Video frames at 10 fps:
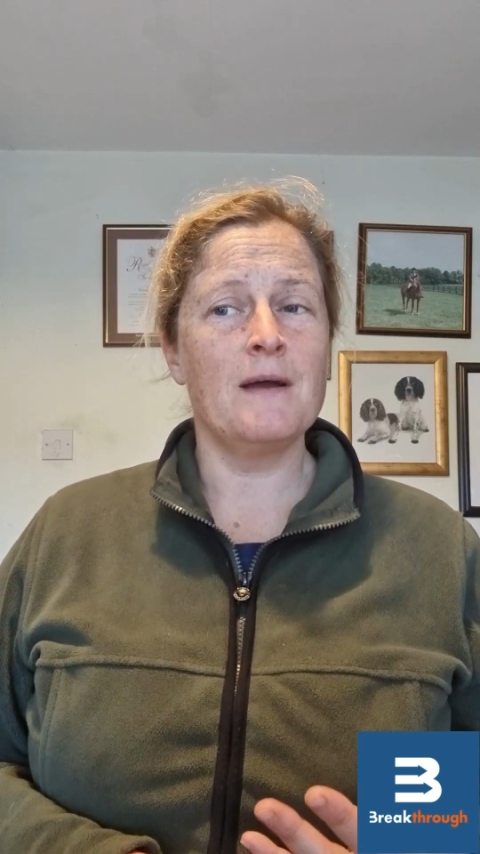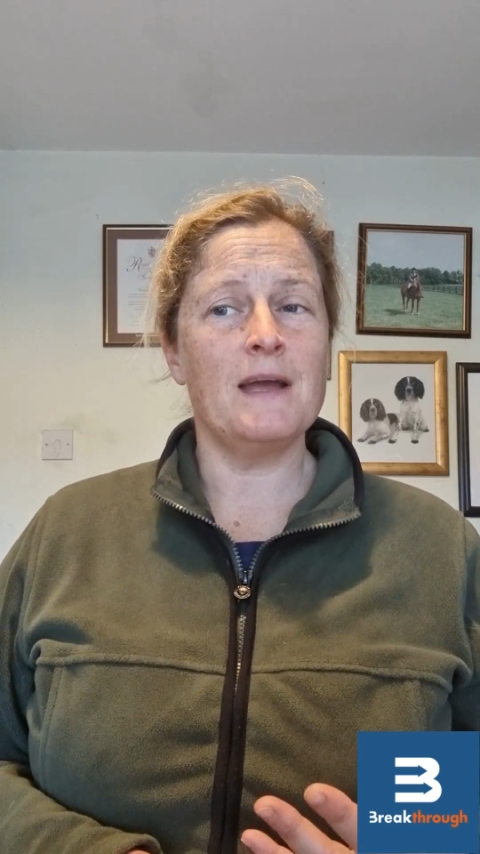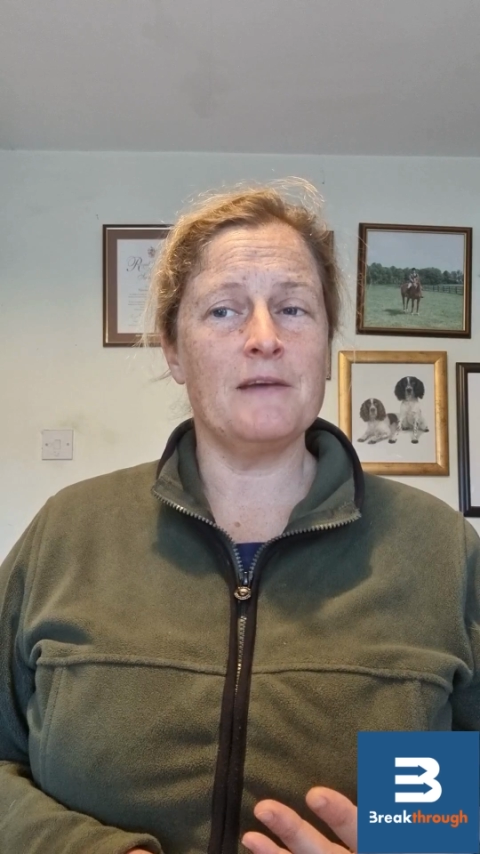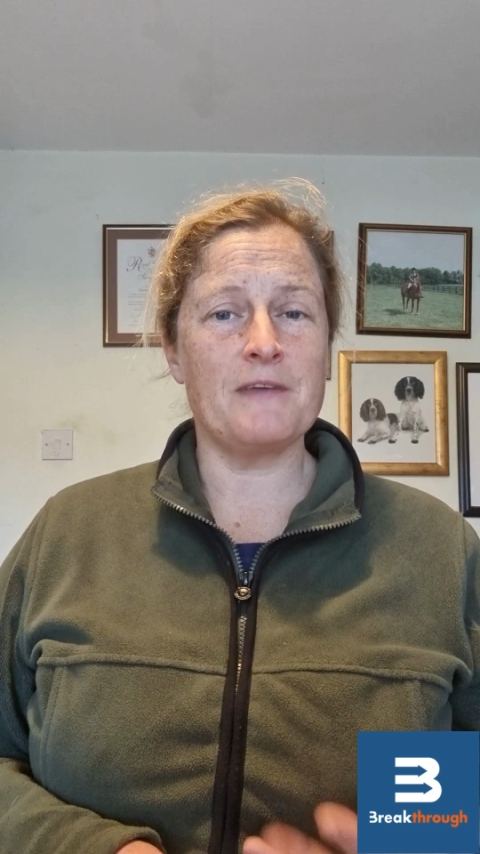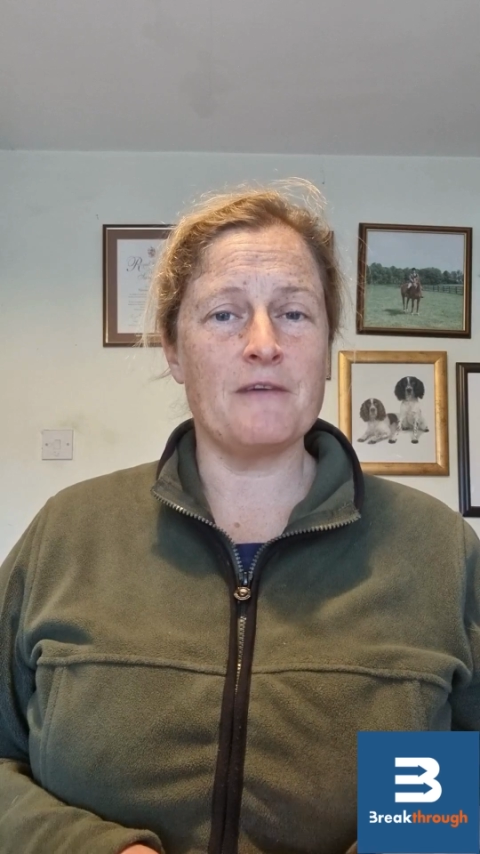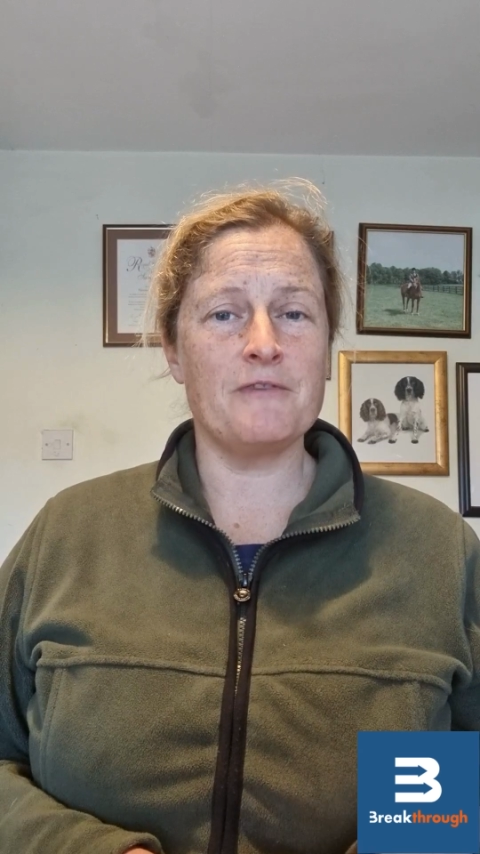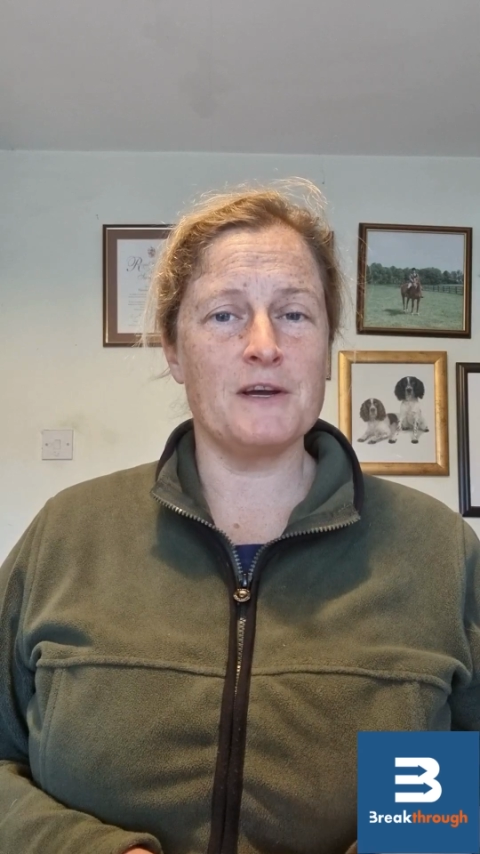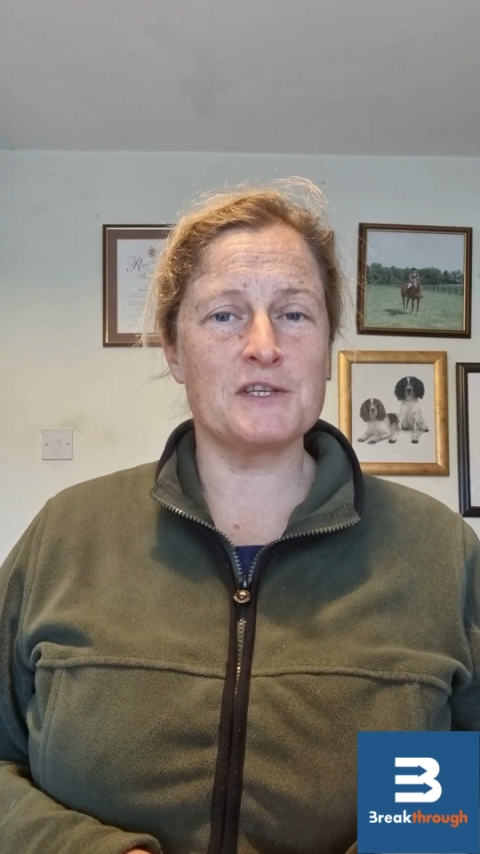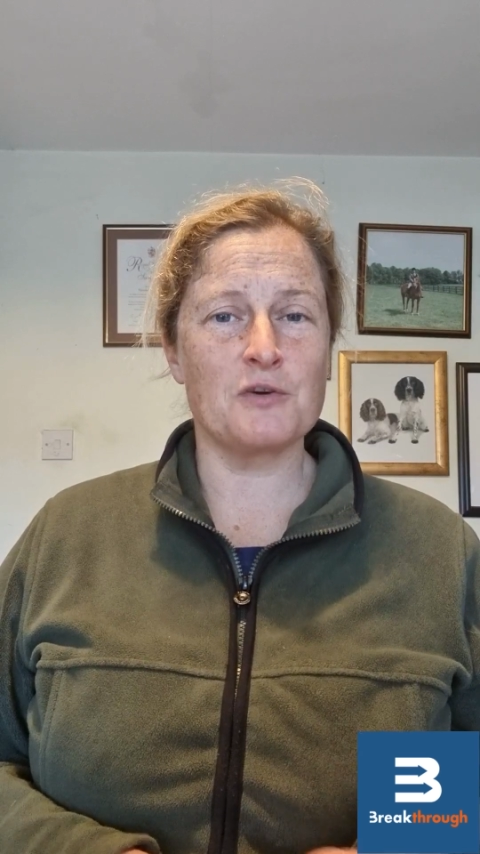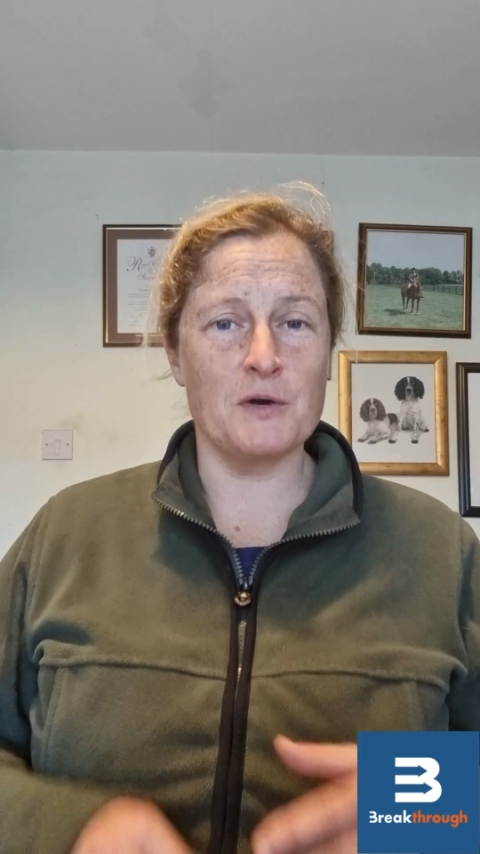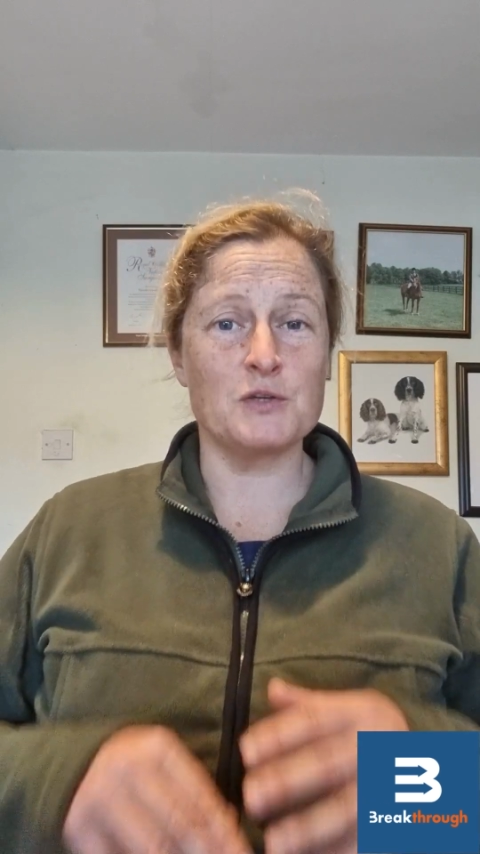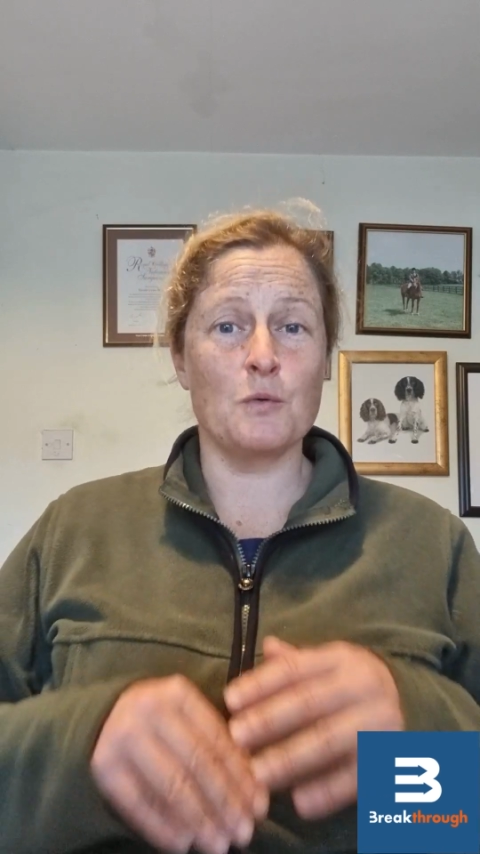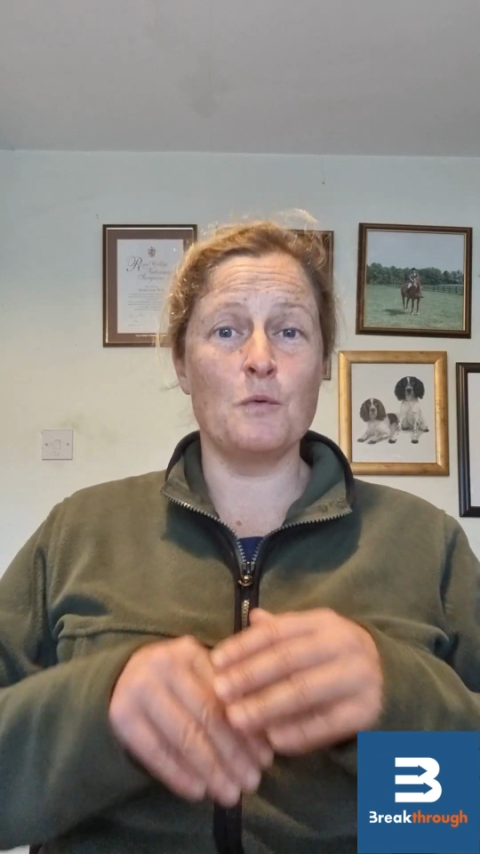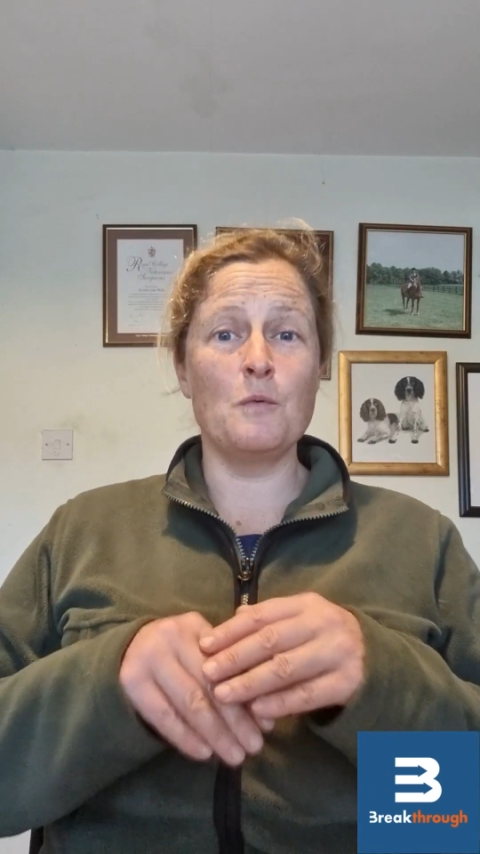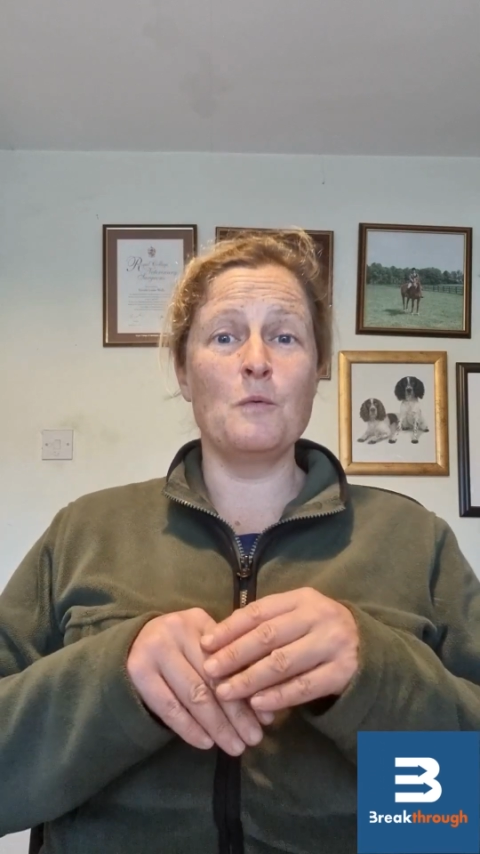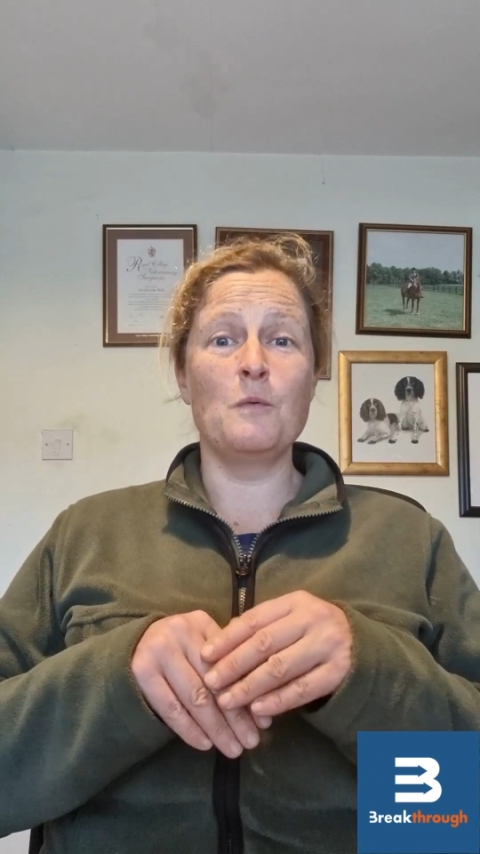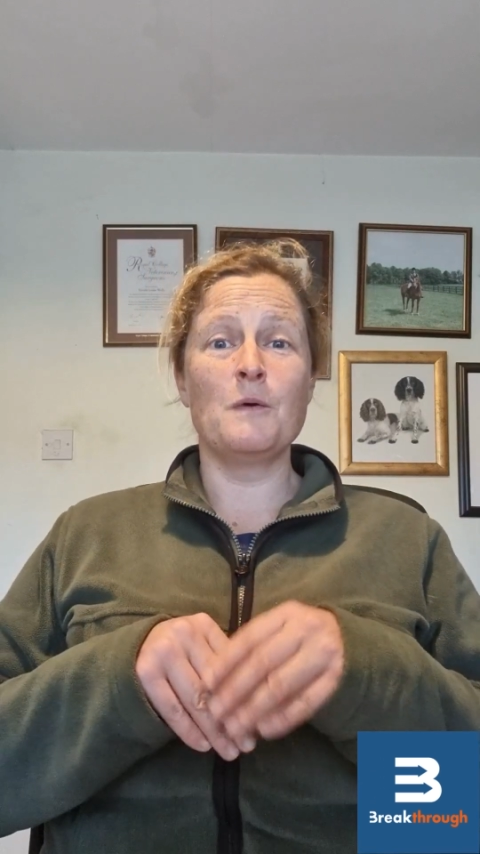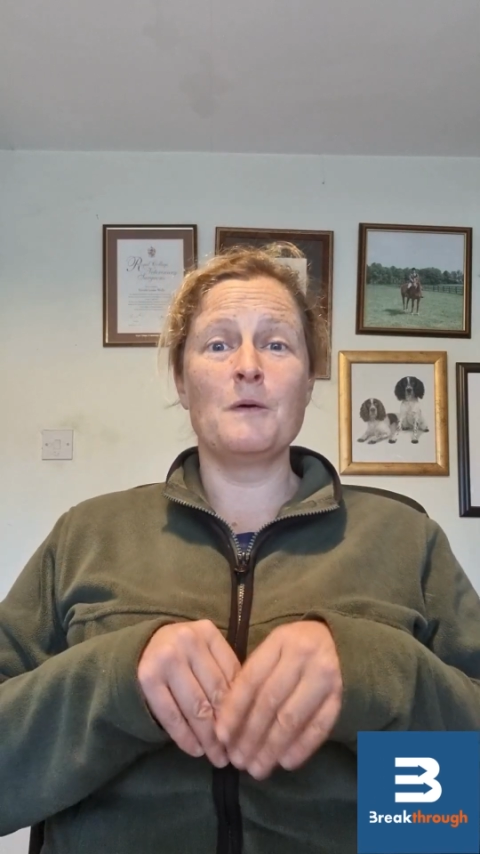if their first thought is, ooh,